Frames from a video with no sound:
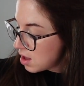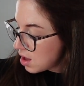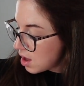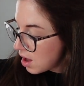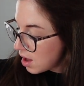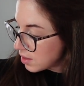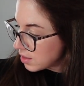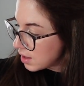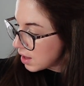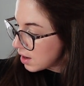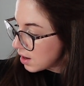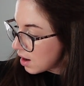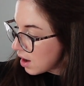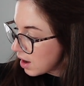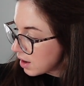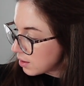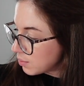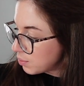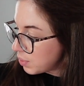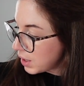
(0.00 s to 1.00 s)
And then I
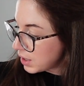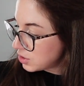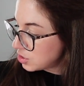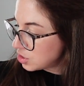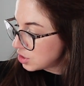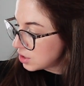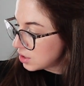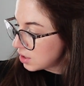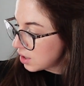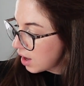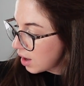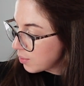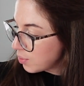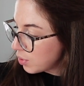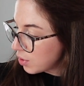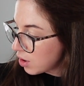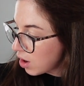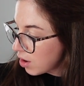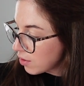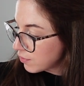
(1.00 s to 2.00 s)
am patient. I
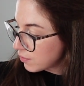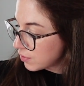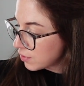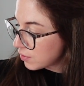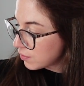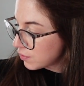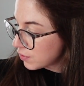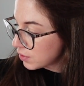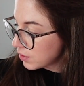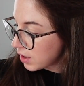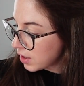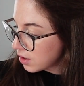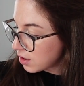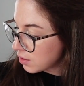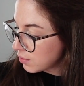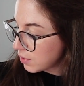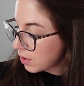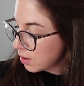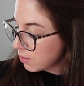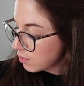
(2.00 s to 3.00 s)
put off for later
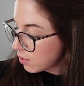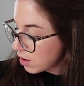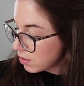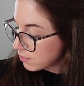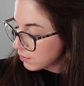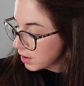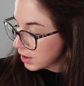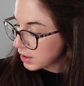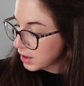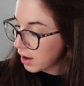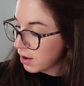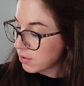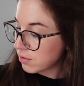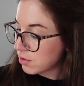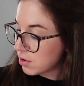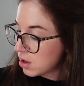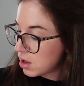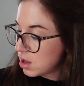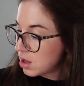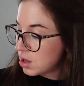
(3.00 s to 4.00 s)
what I want right now.
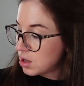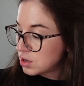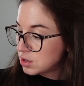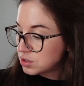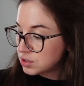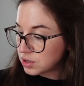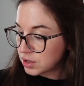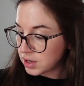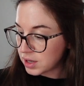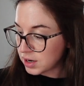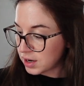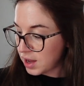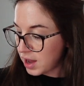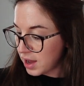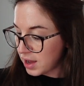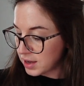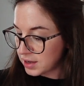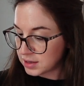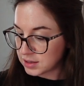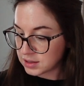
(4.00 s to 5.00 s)
So then it
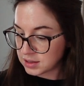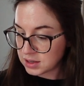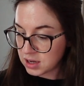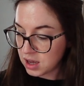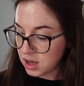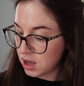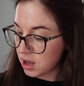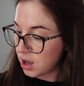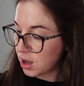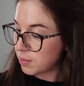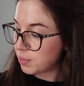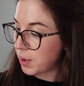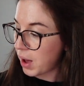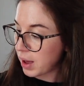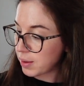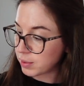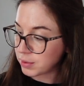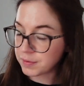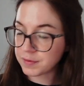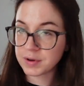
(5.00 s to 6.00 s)
has a
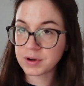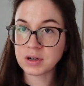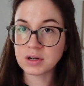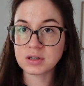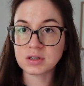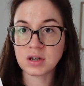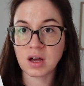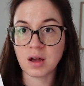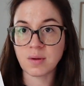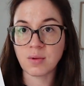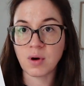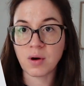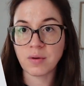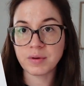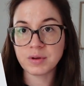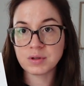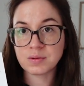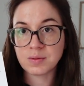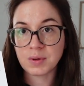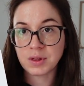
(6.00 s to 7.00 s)
Bible verse. I'm
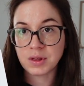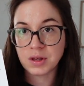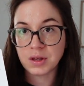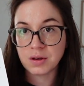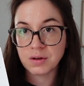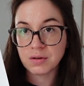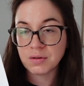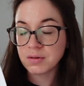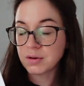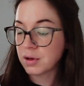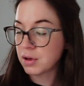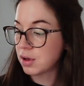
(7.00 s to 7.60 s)
always with you.